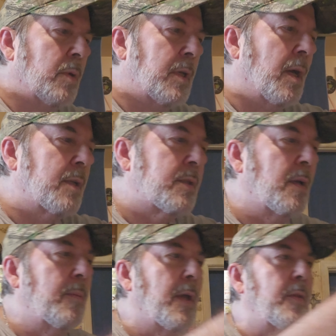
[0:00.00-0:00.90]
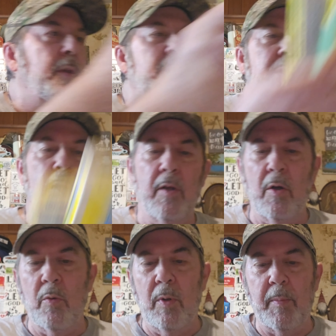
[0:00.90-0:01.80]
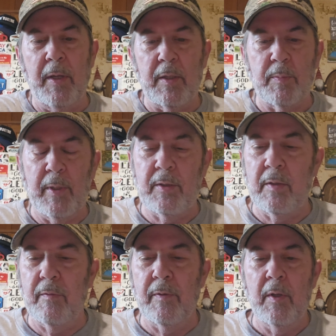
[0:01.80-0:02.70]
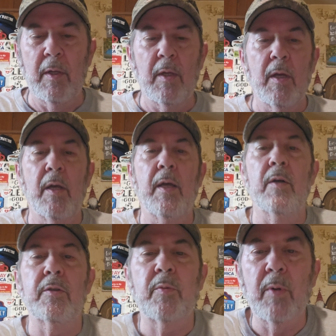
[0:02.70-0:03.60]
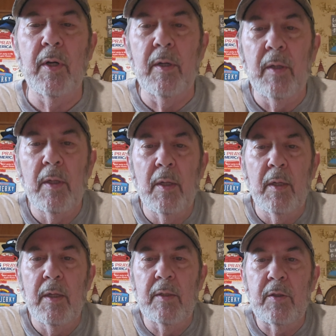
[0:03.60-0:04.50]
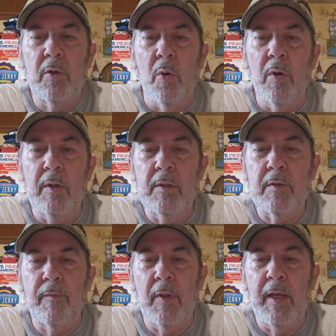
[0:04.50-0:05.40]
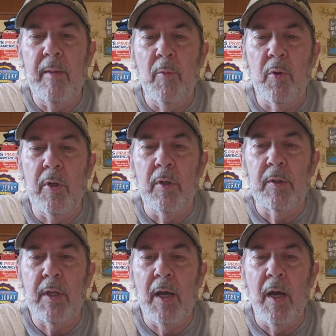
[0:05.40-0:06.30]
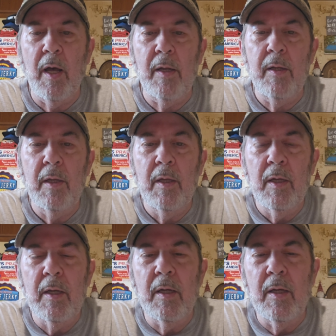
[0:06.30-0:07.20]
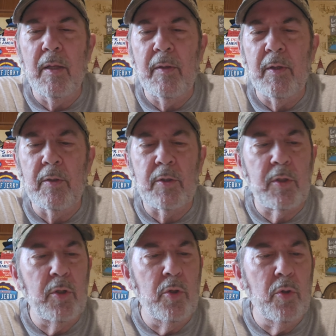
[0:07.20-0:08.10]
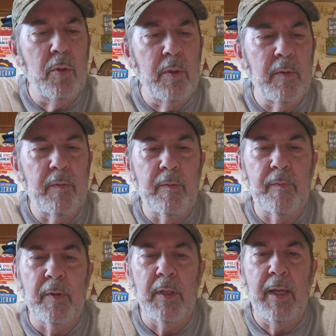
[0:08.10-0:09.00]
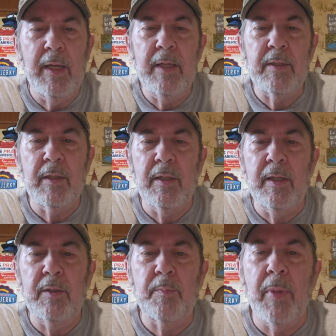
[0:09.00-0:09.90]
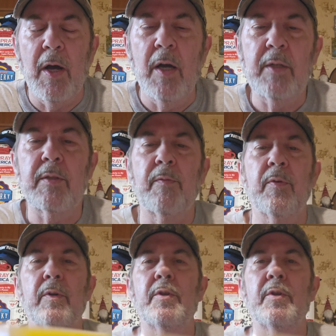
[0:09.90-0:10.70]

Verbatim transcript: We got some. Now this I know would be expensive elsewhere. It's Gorton's flame grilled cod. There's two fillets in each box for